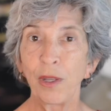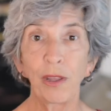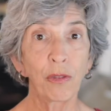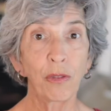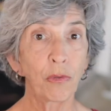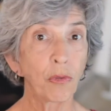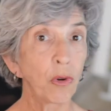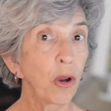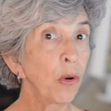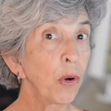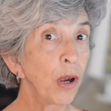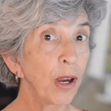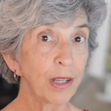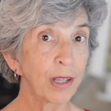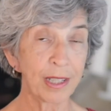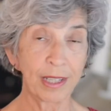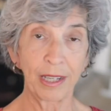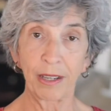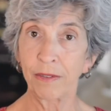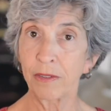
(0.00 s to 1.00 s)
throw
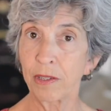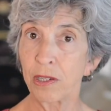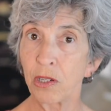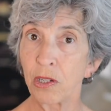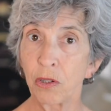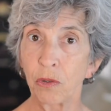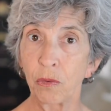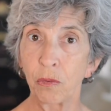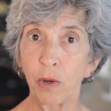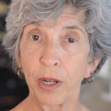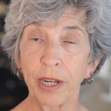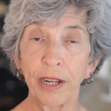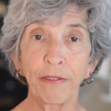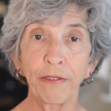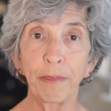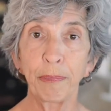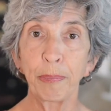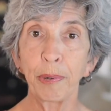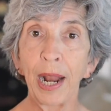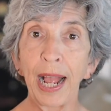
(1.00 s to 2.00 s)
ourselves into
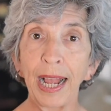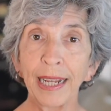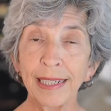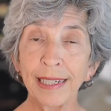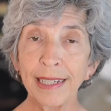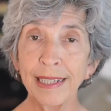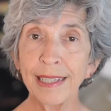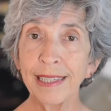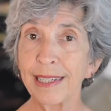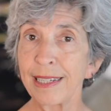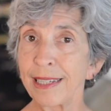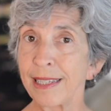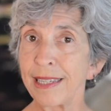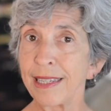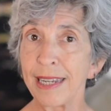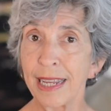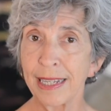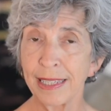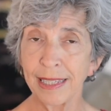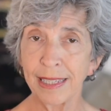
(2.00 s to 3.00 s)
whatever practice is
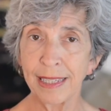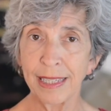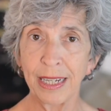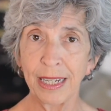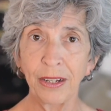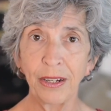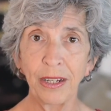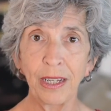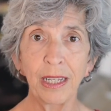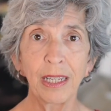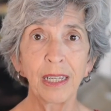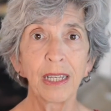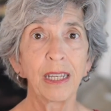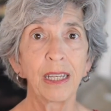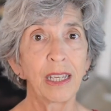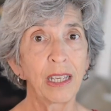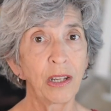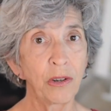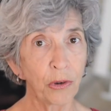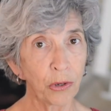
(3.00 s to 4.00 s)
necessary
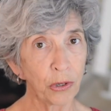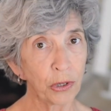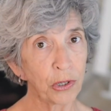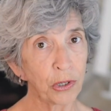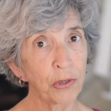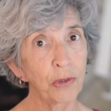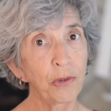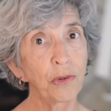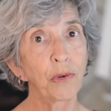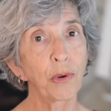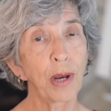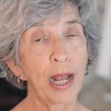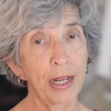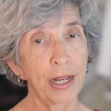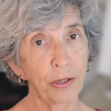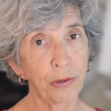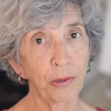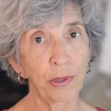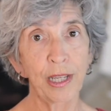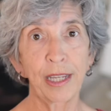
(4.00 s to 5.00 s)
in order to
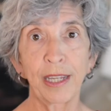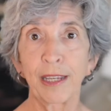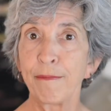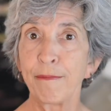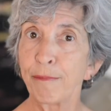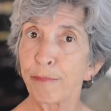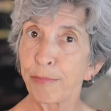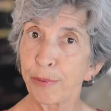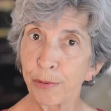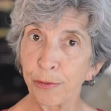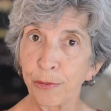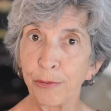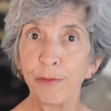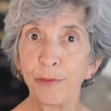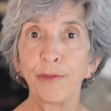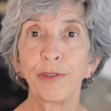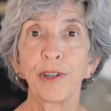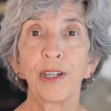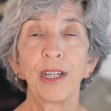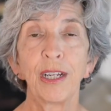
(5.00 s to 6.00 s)
gradually
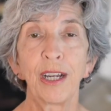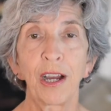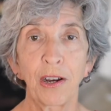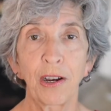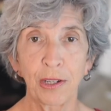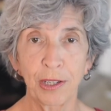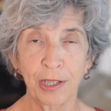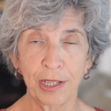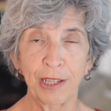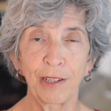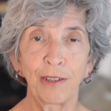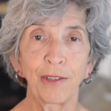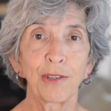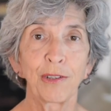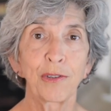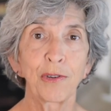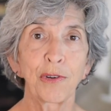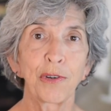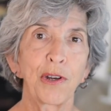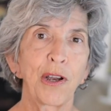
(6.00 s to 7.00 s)
improve our
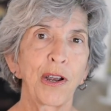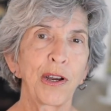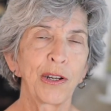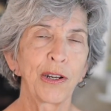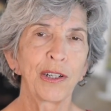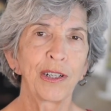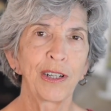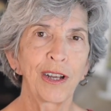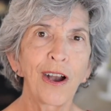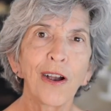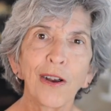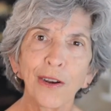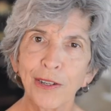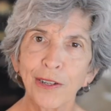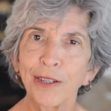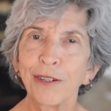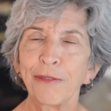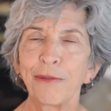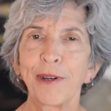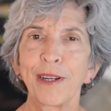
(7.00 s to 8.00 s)
skills or our
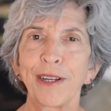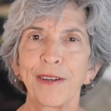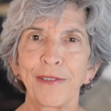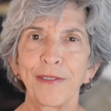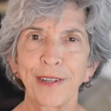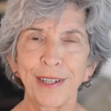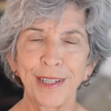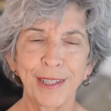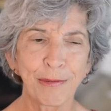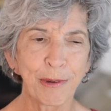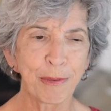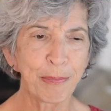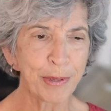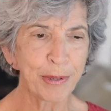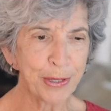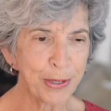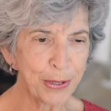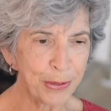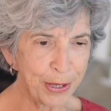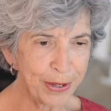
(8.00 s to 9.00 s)
art, whatever it is we're
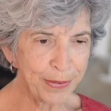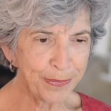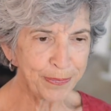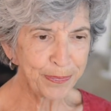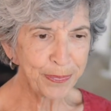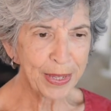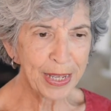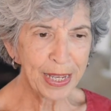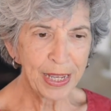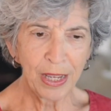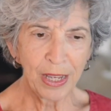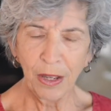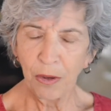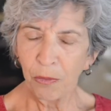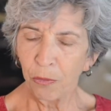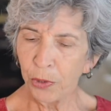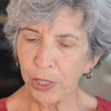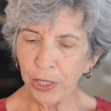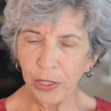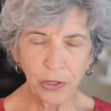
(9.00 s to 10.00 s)
pursuing.
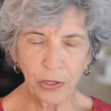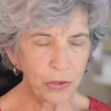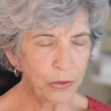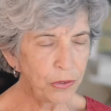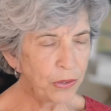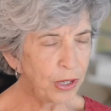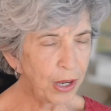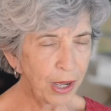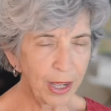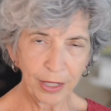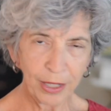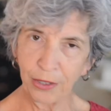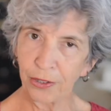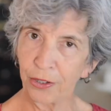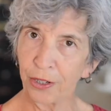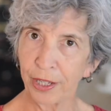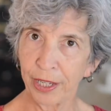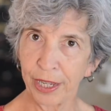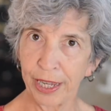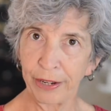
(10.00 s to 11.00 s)
We do not
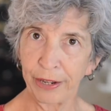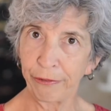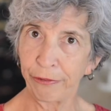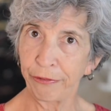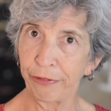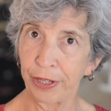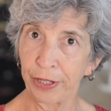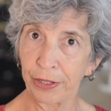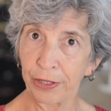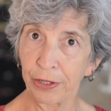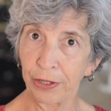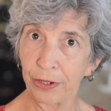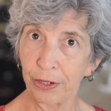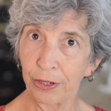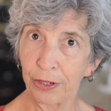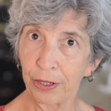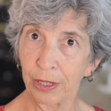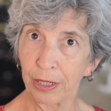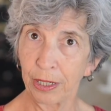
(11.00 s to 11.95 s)
look at failure